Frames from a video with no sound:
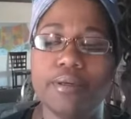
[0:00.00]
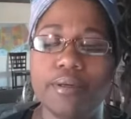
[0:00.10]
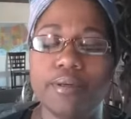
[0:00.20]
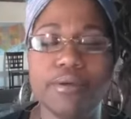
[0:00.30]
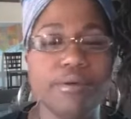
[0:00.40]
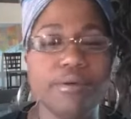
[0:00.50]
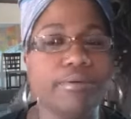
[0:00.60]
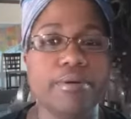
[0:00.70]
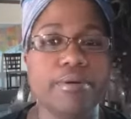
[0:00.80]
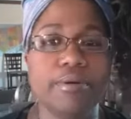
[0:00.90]
you
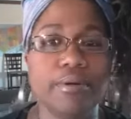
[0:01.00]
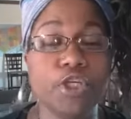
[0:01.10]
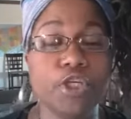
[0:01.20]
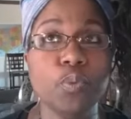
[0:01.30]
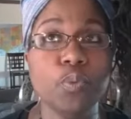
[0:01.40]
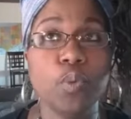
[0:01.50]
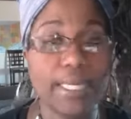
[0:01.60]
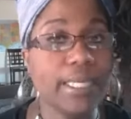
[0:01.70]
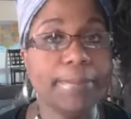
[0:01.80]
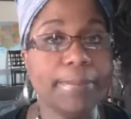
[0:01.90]
you want to get
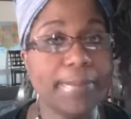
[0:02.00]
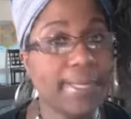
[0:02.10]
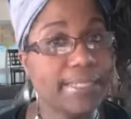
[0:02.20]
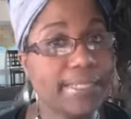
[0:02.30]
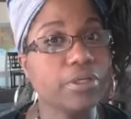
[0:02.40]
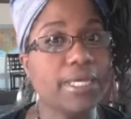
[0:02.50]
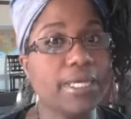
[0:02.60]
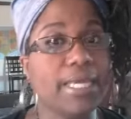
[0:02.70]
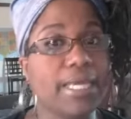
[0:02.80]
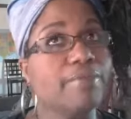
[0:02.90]
up this early and
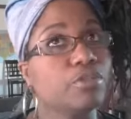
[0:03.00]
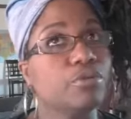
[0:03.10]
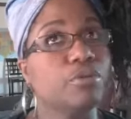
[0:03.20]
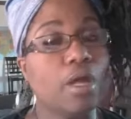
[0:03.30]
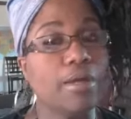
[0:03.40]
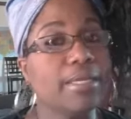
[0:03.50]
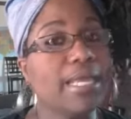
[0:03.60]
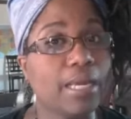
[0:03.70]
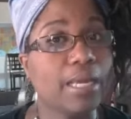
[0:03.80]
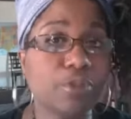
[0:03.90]
have school all day and come
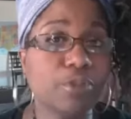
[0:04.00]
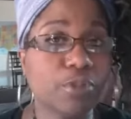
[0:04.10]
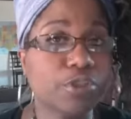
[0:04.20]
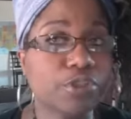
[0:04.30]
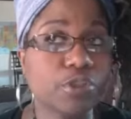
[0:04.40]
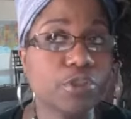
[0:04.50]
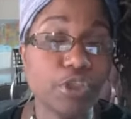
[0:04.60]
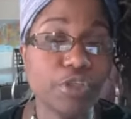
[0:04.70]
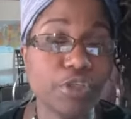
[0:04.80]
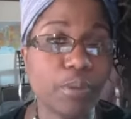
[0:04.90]
home and do more school? Do you really
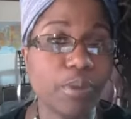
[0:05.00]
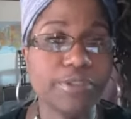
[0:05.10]
want to?